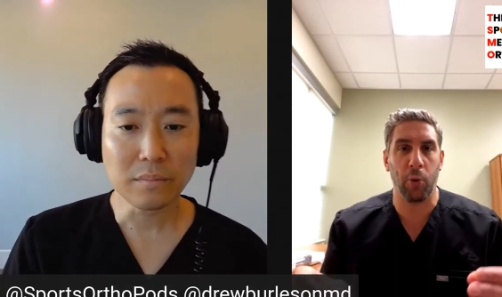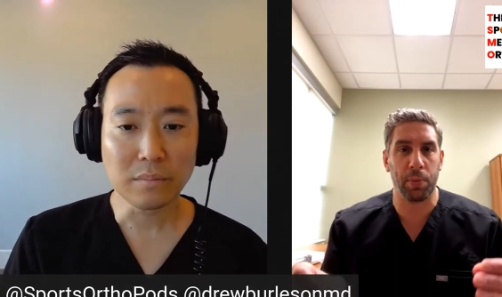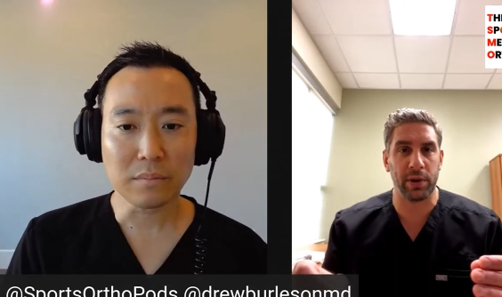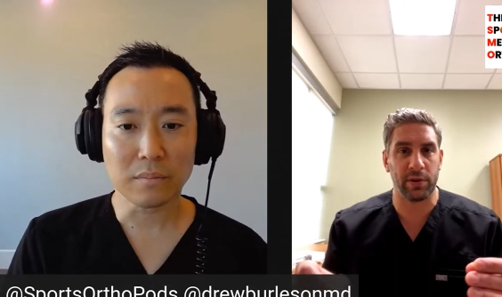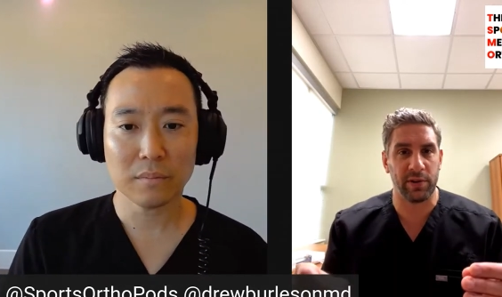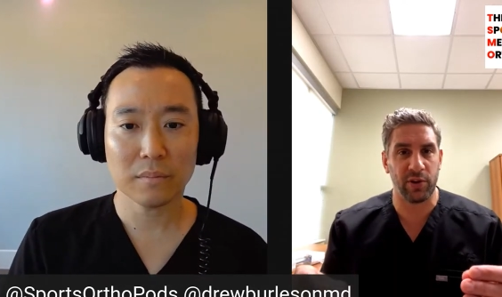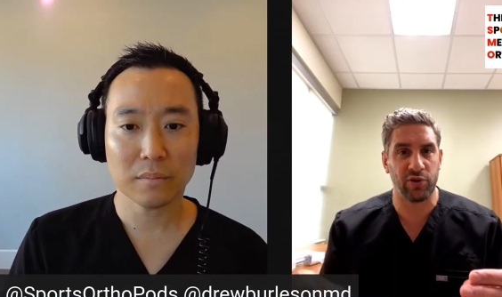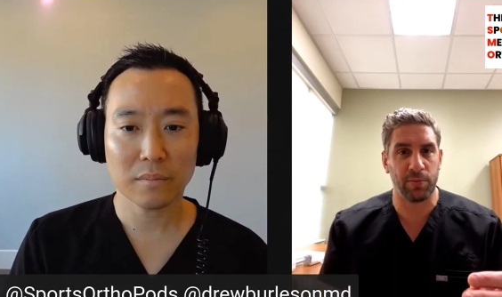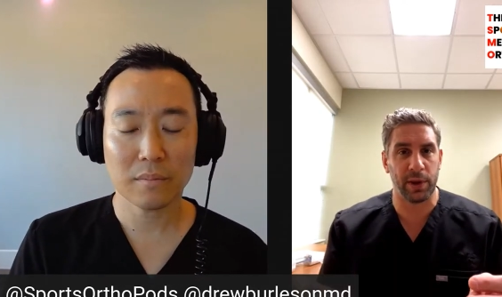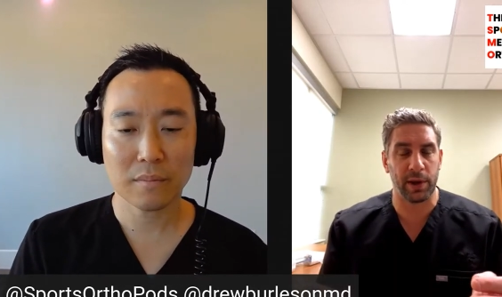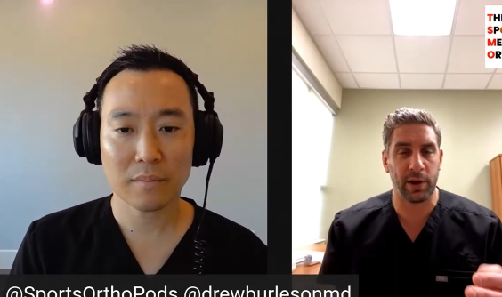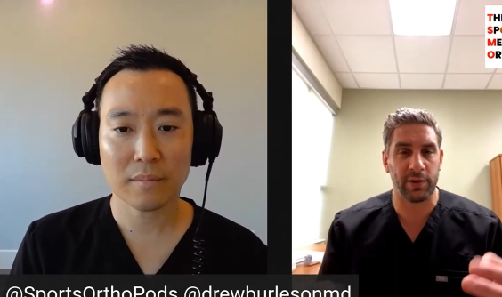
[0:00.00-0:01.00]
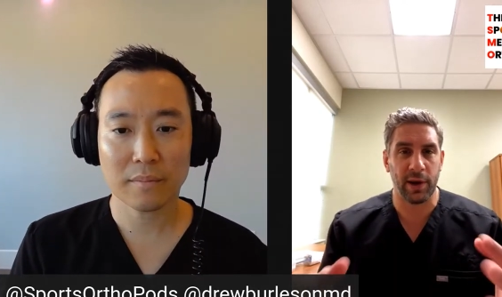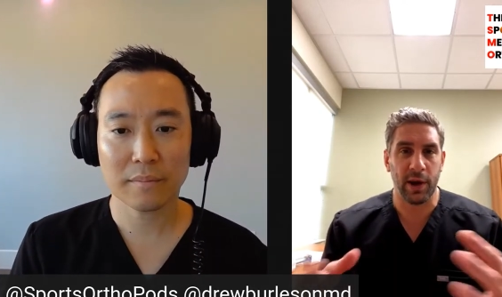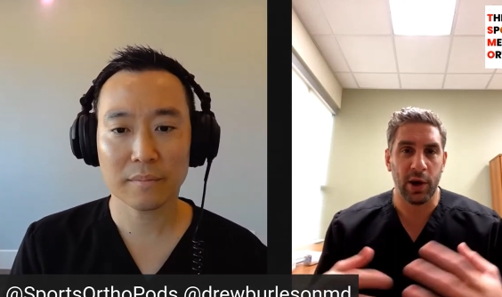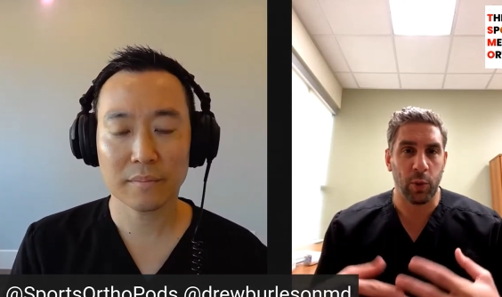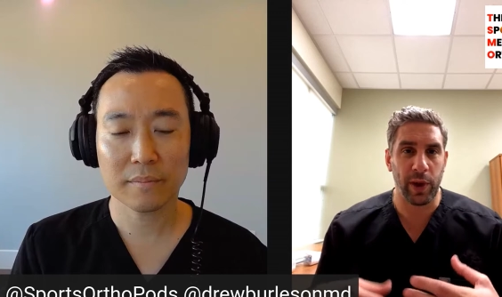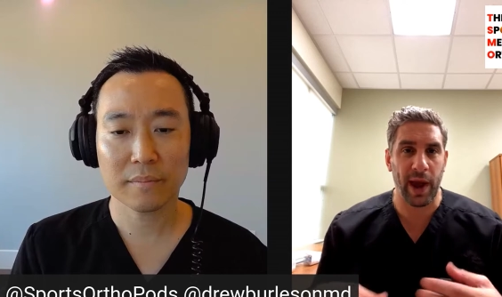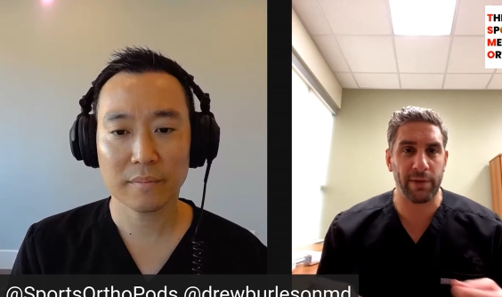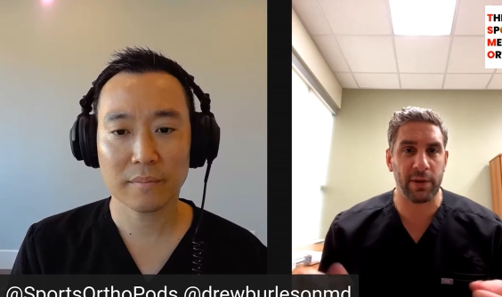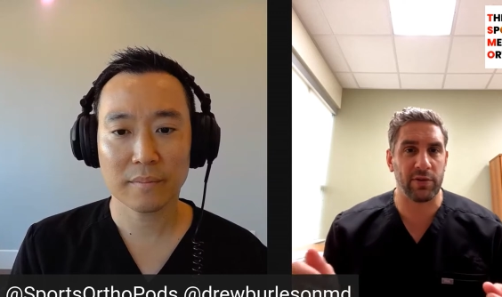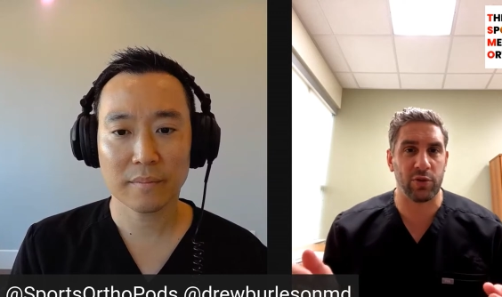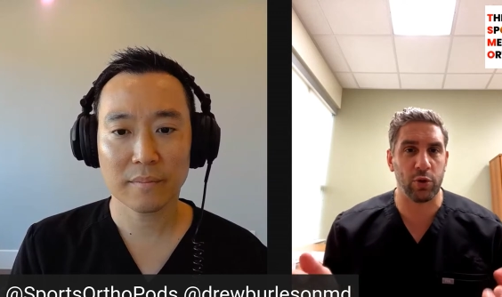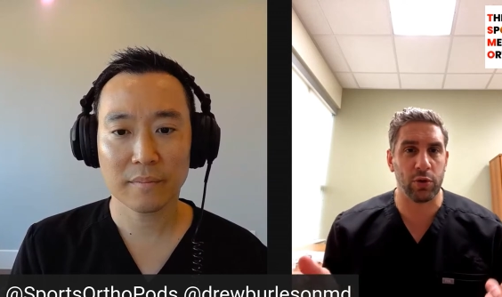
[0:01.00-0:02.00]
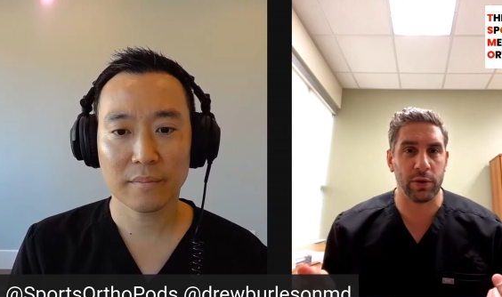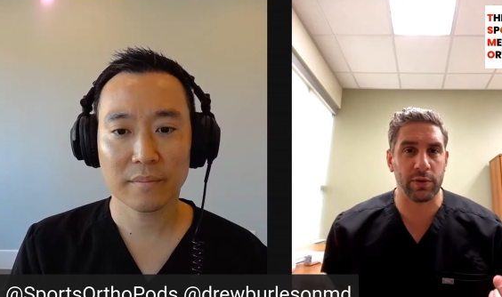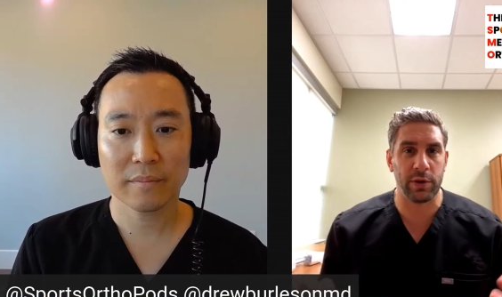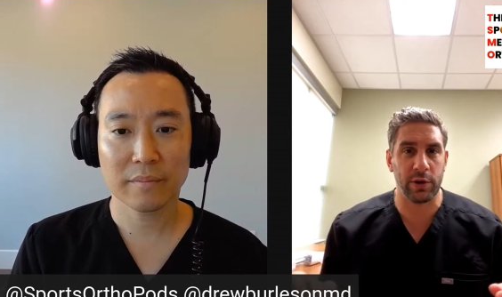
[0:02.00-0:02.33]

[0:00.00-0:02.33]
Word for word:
Speaker 1: open incision because we have these tools.